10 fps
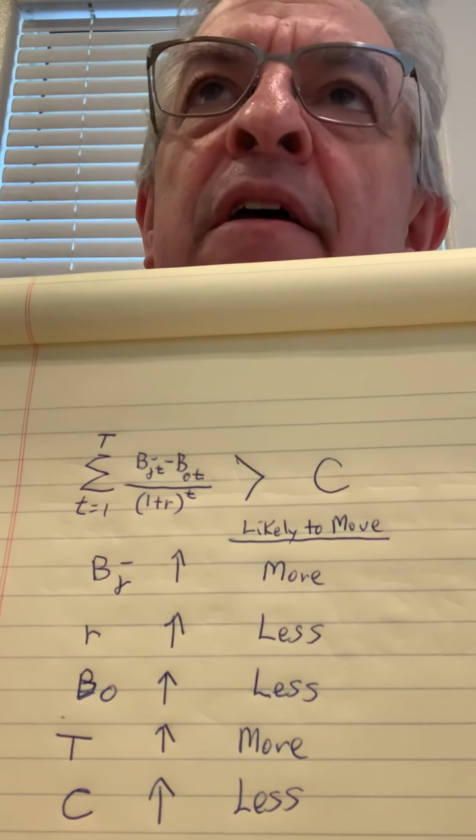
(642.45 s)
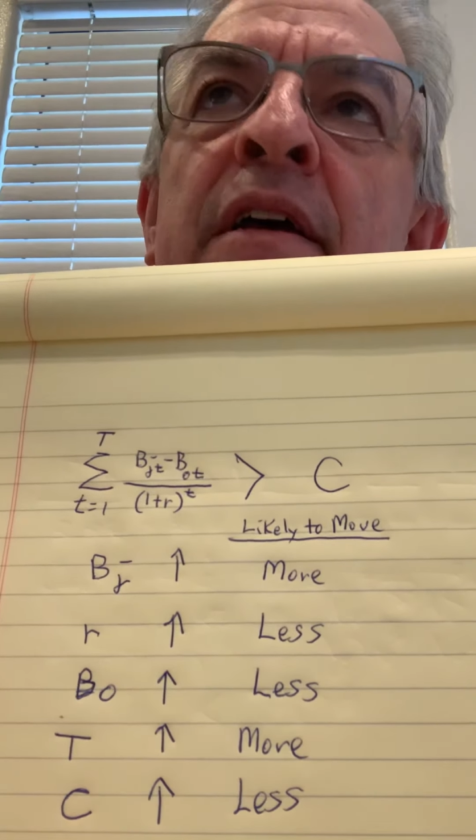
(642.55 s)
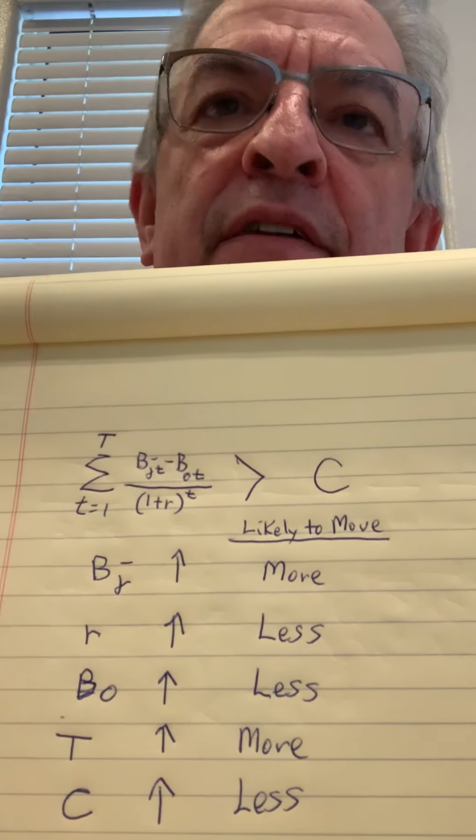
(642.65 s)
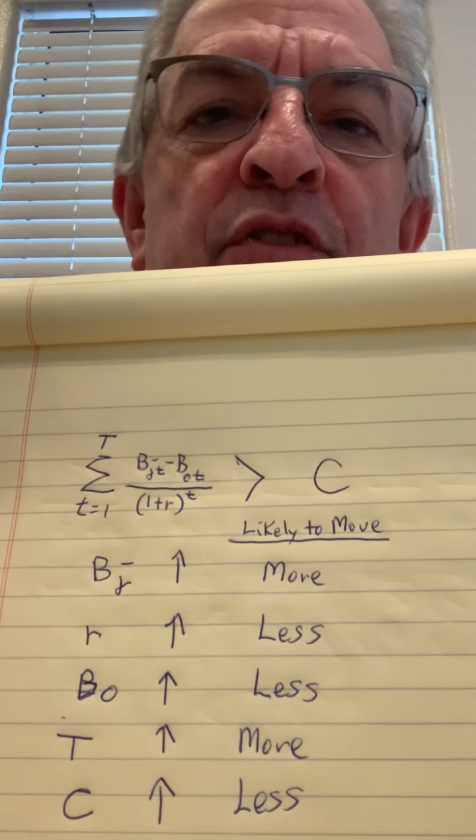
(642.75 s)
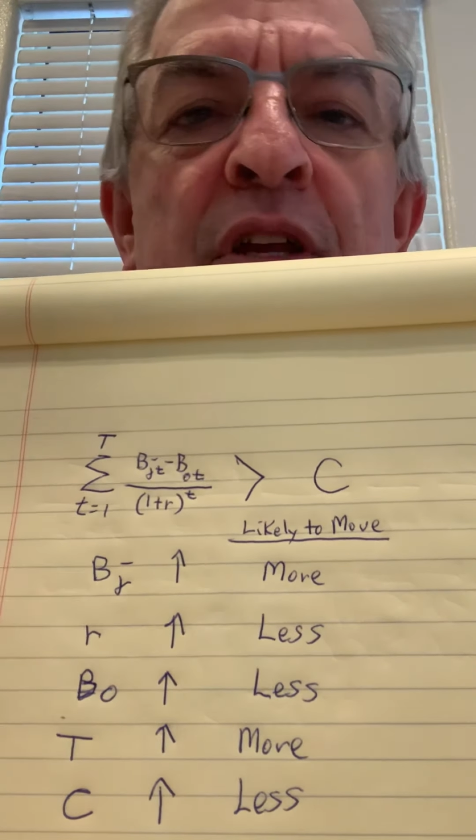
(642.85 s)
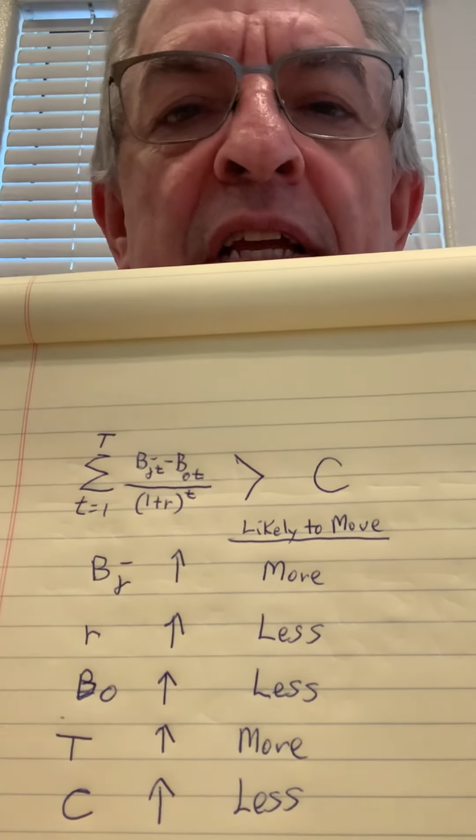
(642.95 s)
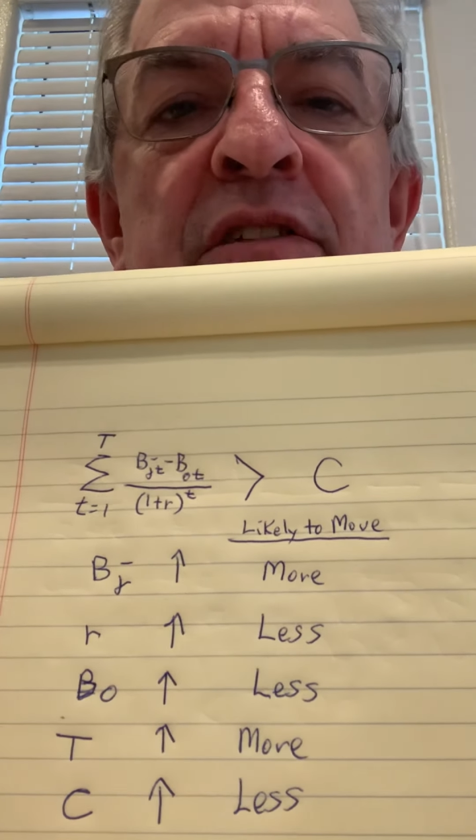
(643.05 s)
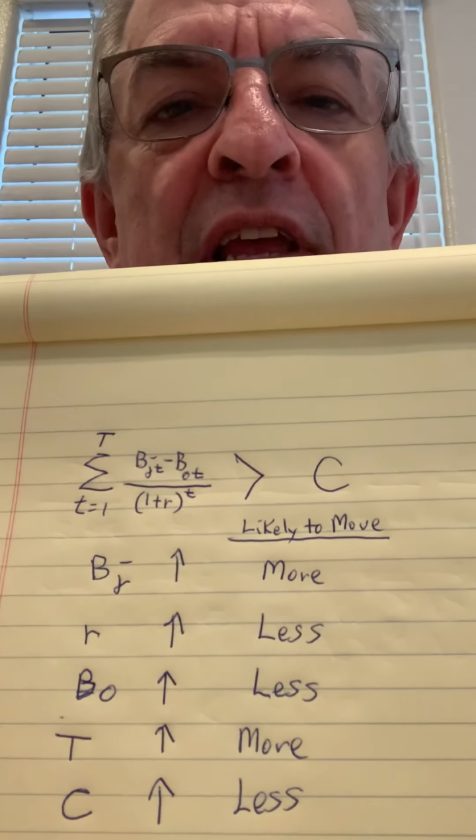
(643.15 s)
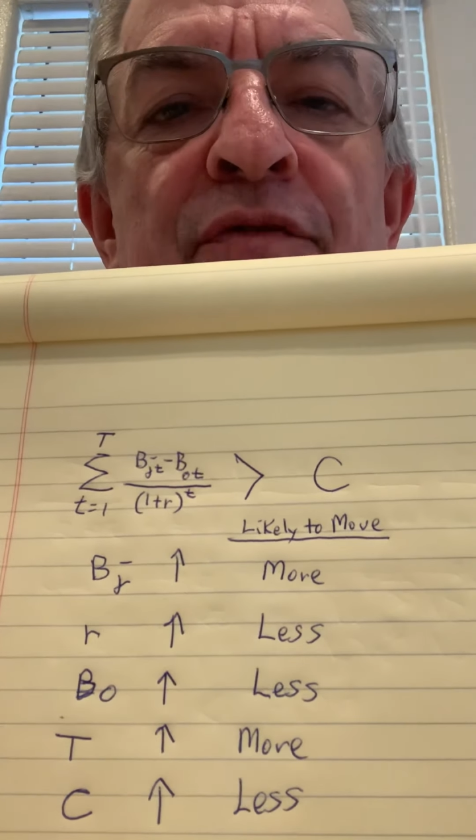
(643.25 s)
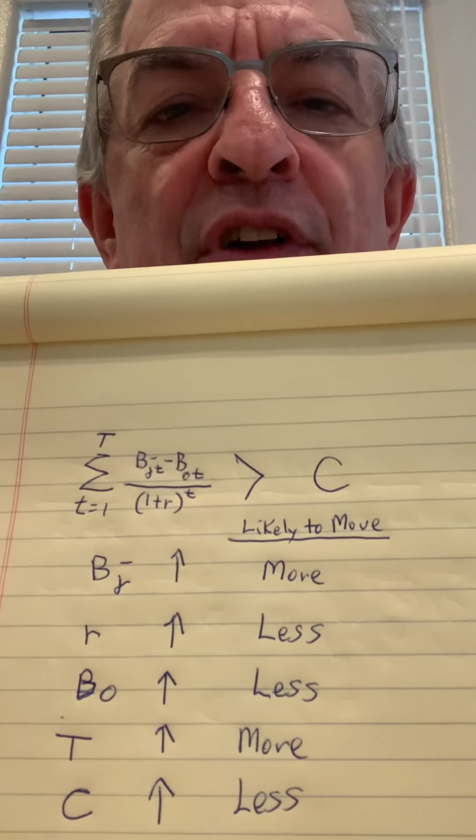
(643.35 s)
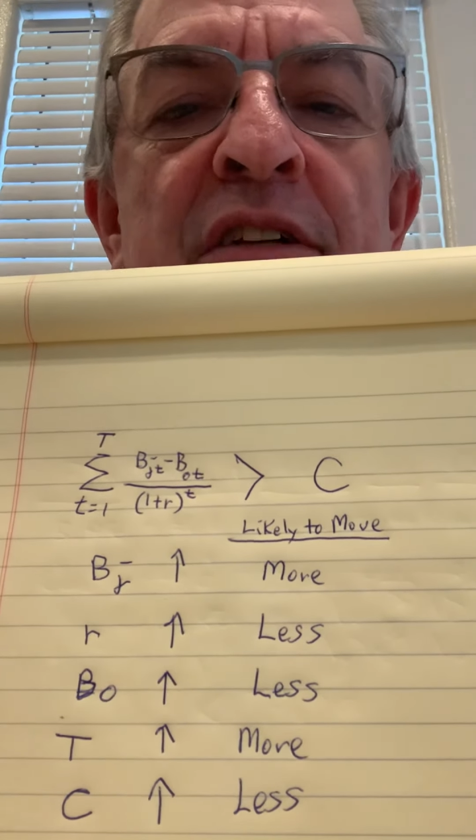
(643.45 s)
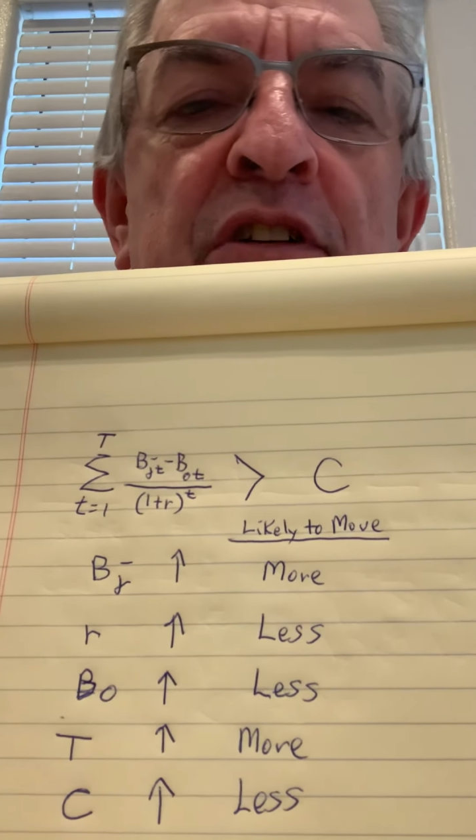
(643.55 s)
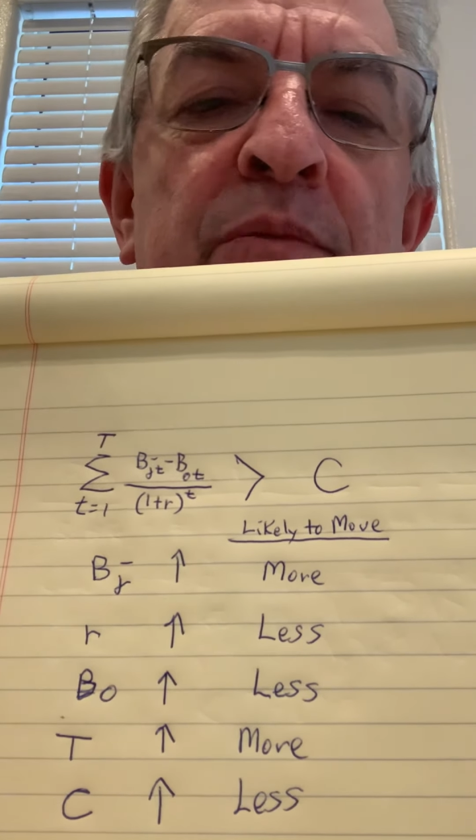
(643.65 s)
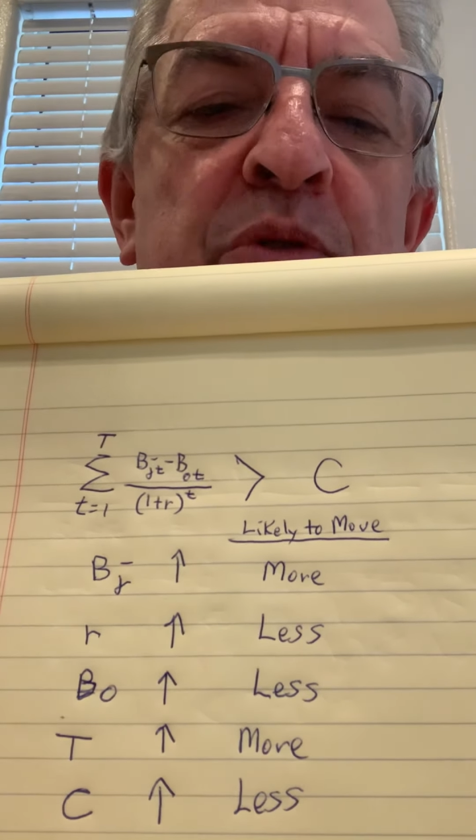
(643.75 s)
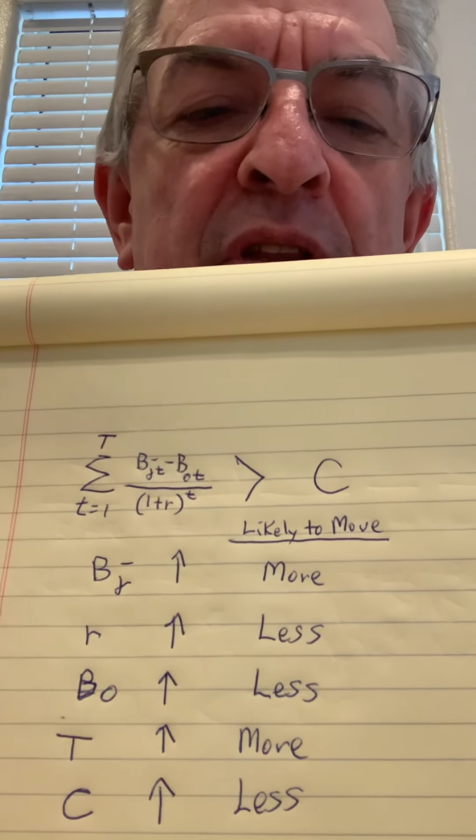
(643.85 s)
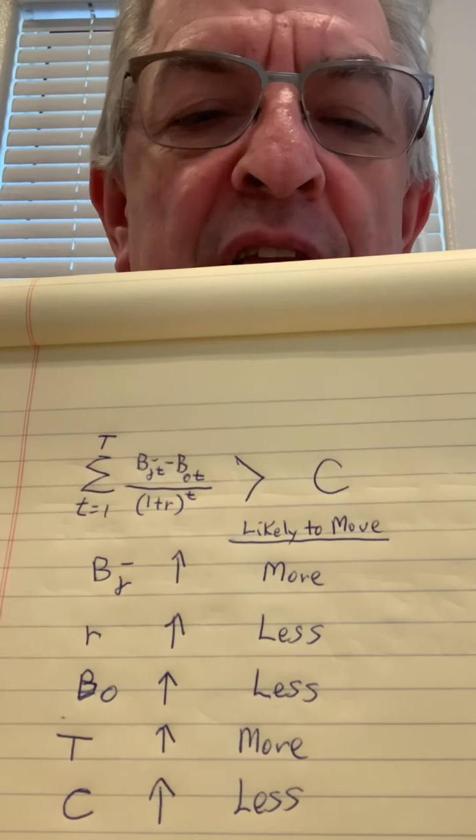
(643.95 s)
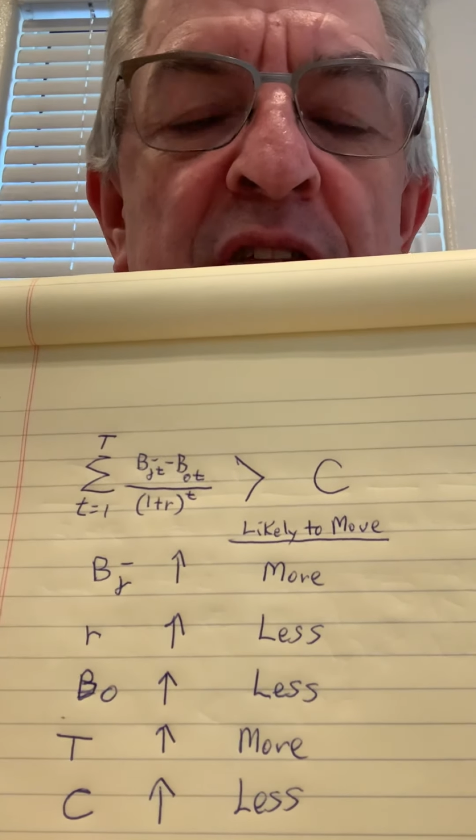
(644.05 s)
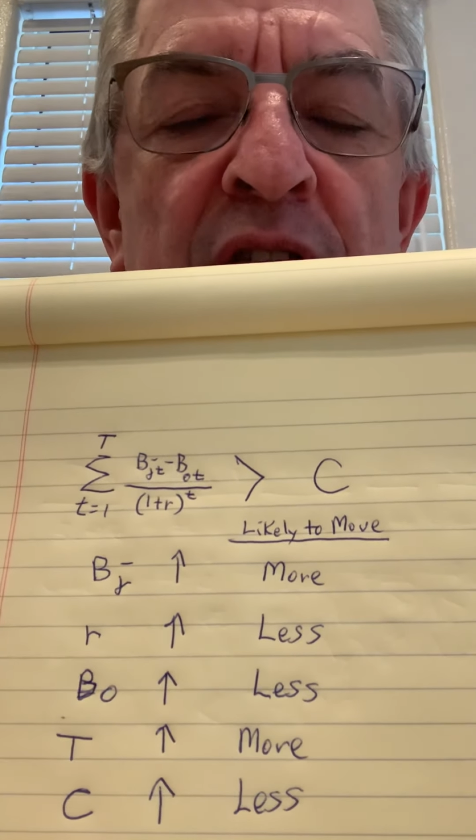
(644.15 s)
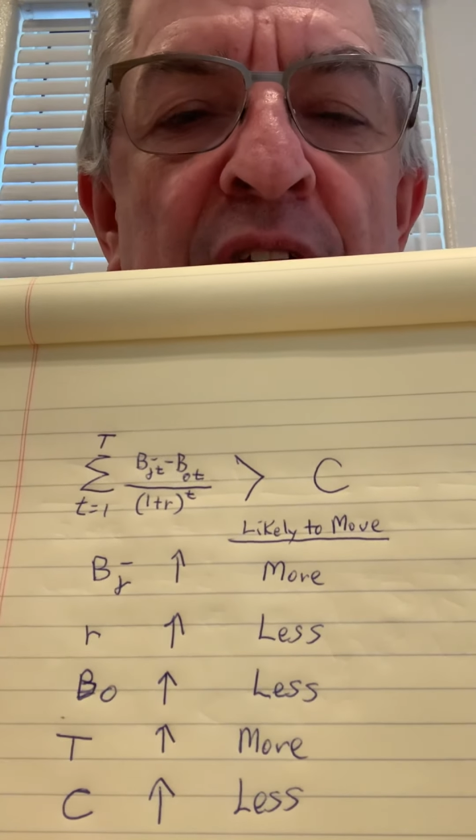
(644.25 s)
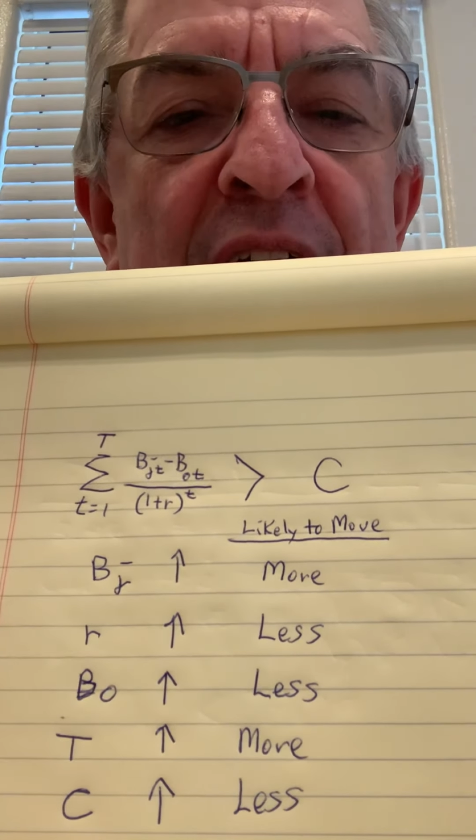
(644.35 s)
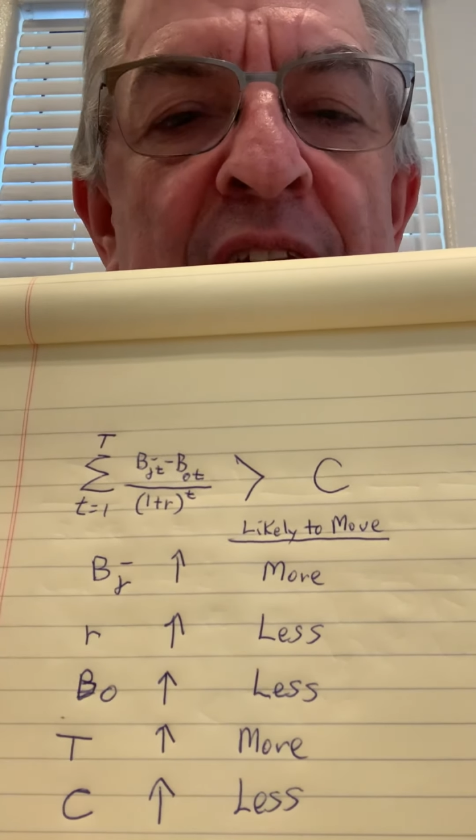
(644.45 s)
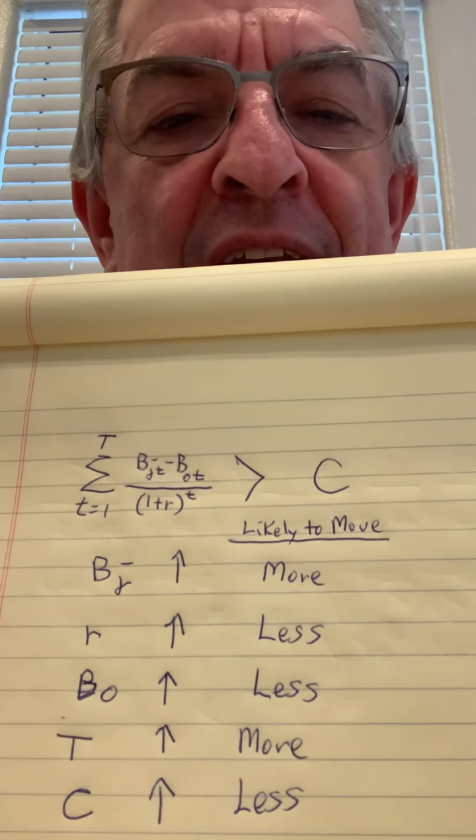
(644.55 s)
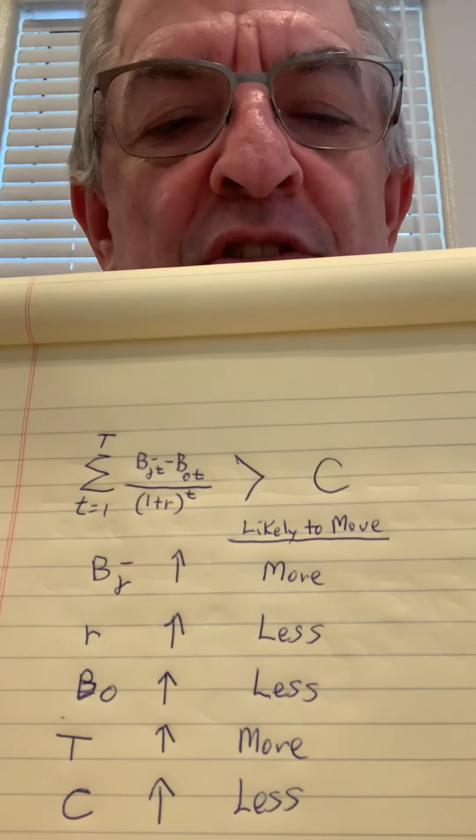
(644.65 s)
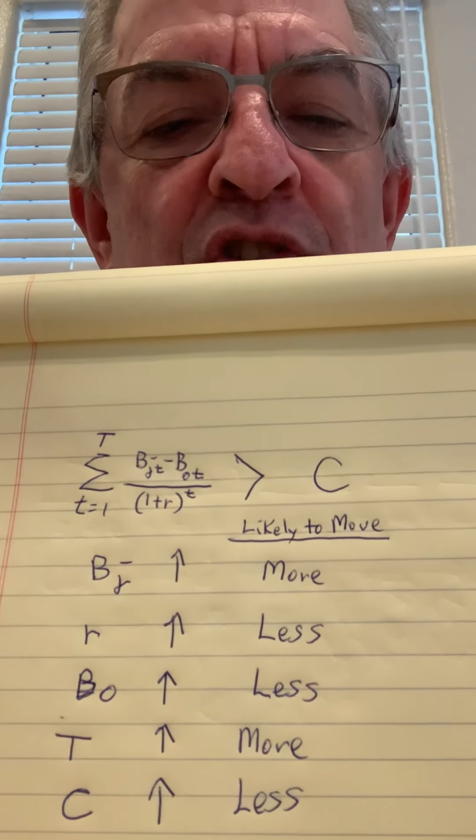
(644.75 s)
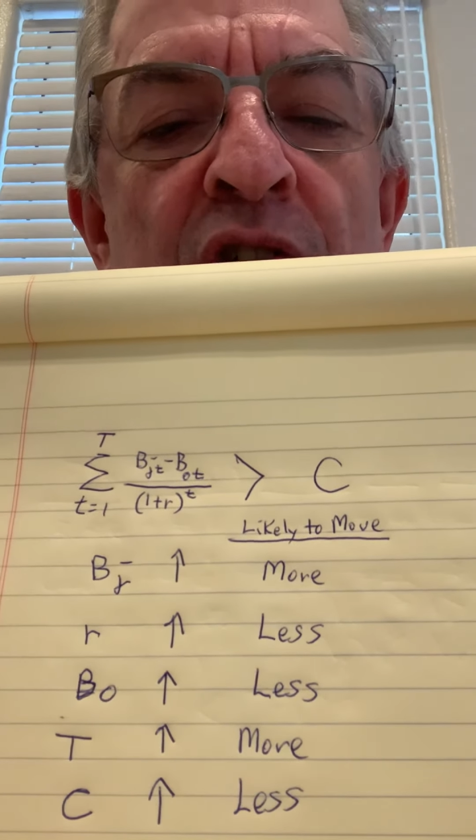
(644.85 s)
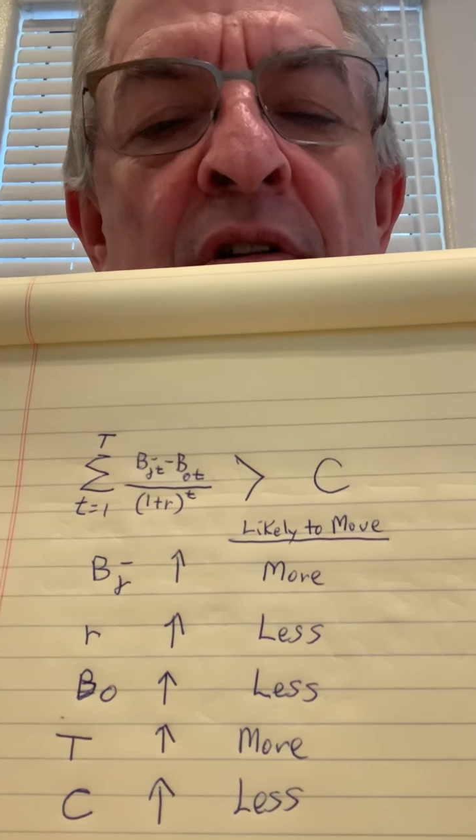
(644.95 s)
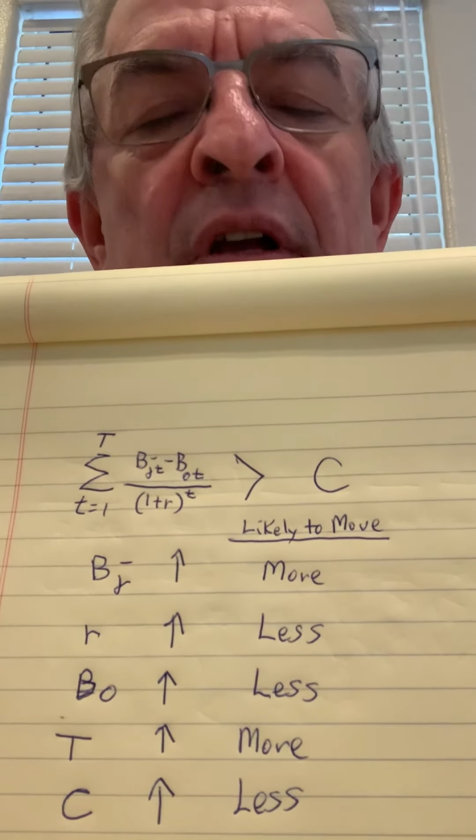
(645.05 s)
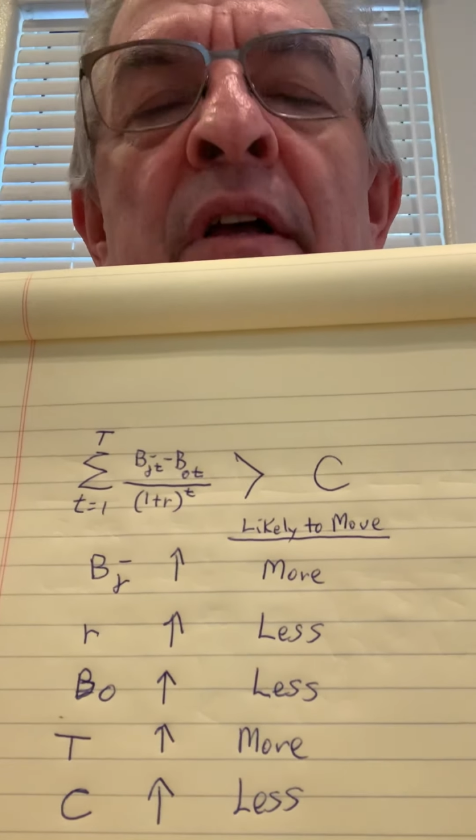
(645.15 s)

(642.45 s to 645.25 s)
If your kids had friendships and things of that nature,